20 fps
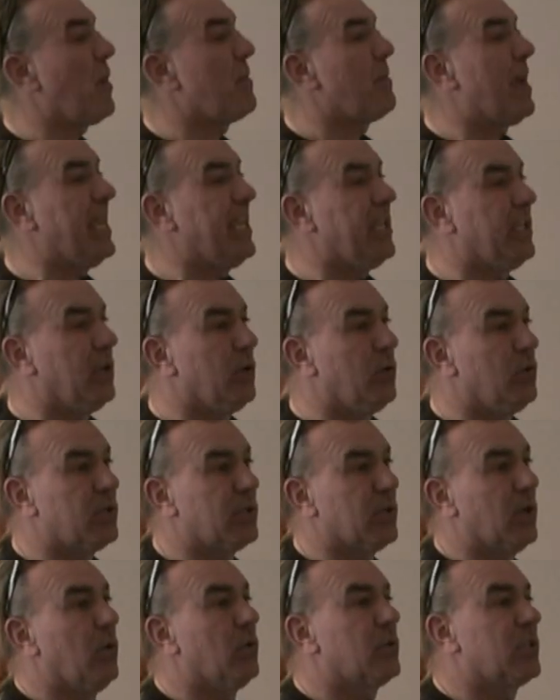we may
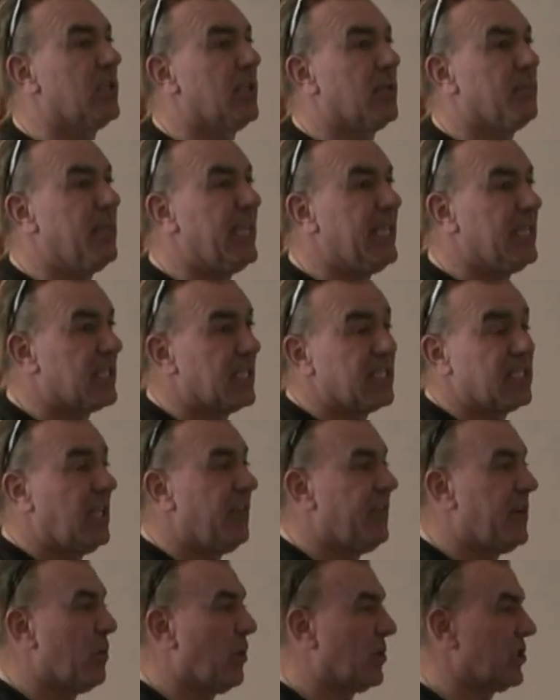use alternate means to see
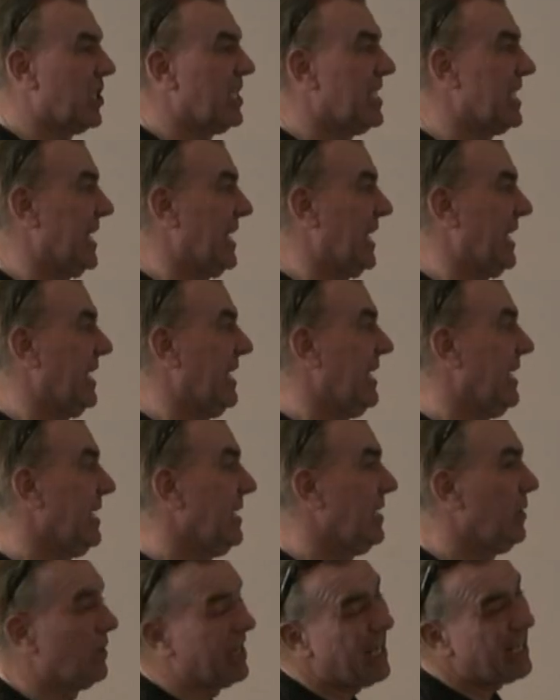if you're watching telly.
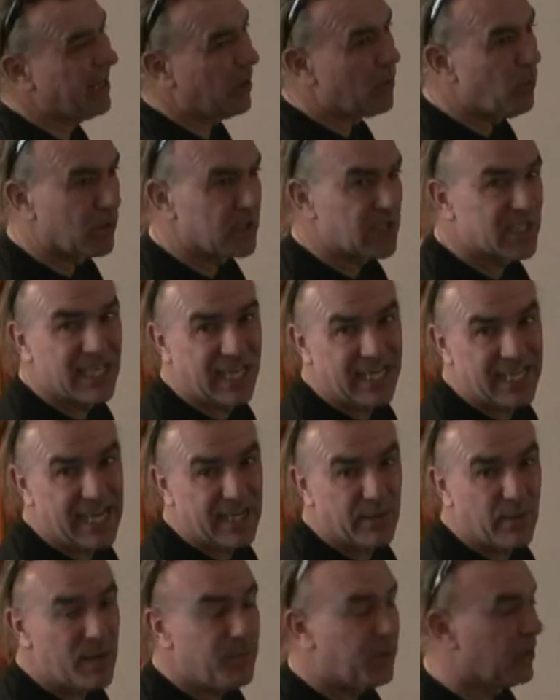Well, I don't watch telly
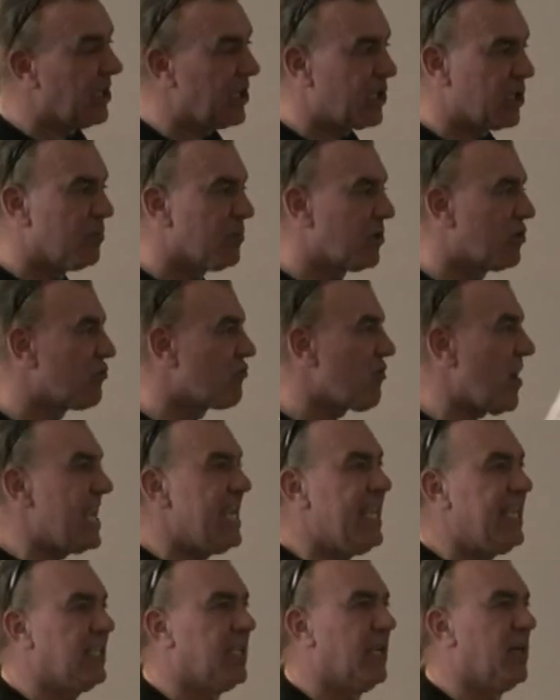anyway, but there's some
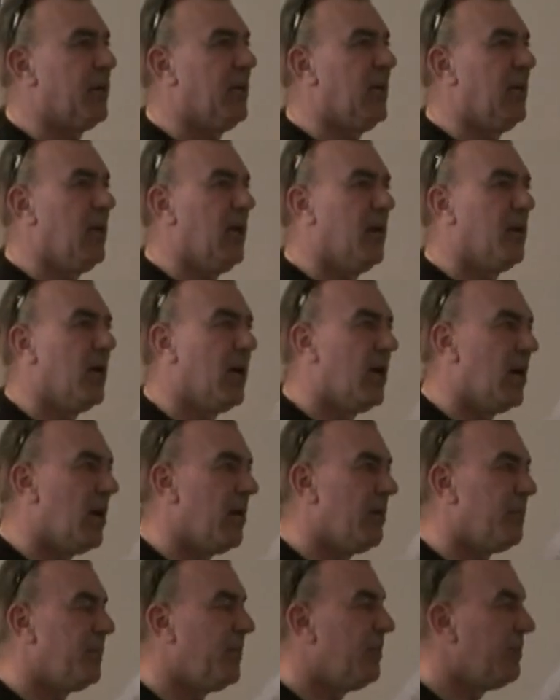great
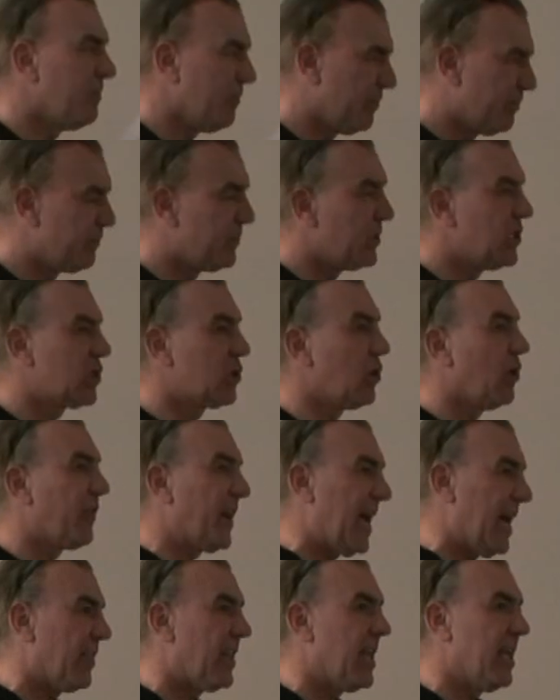stuff
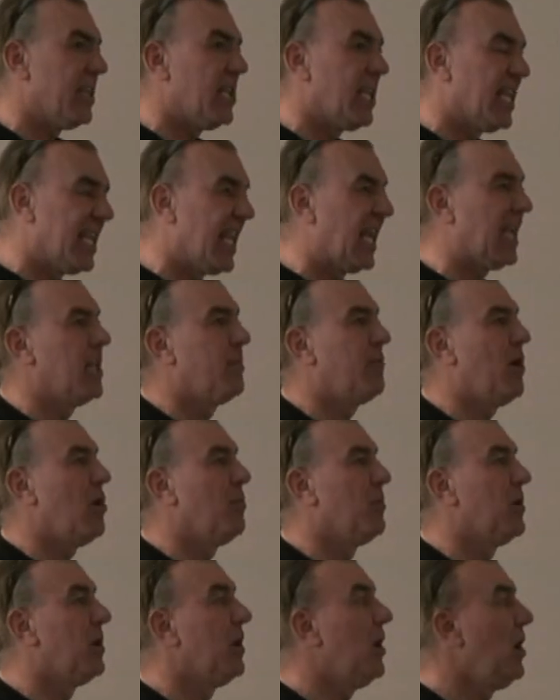out there that you can get at the
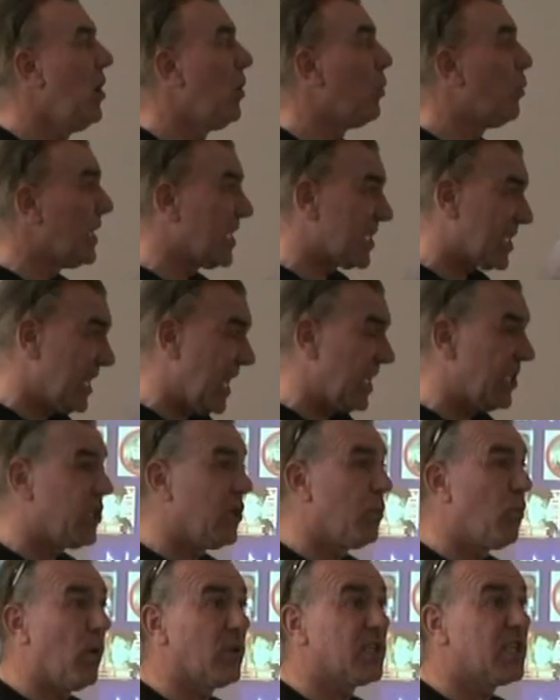moment which lets
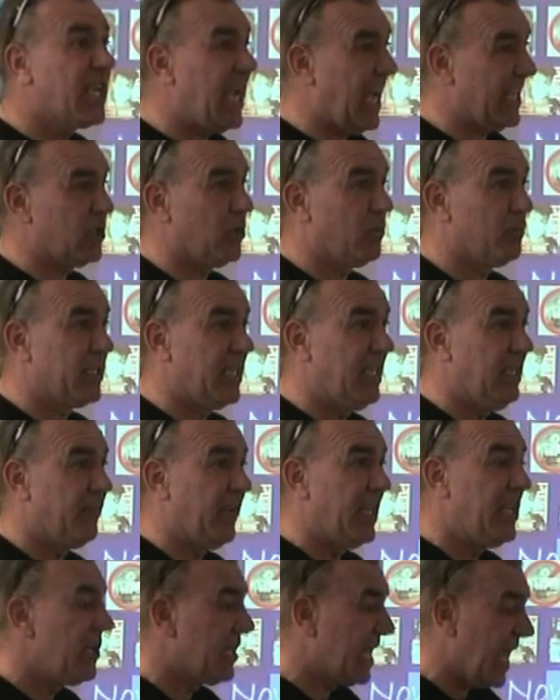you watch catch-up
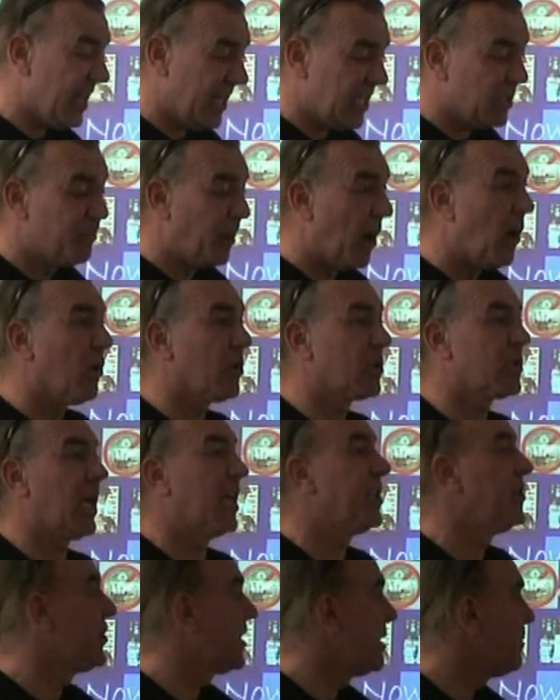TV. You get this box
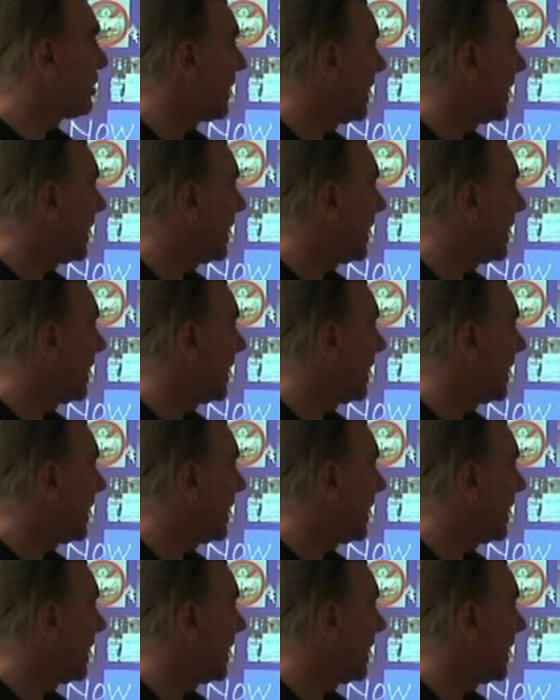and you can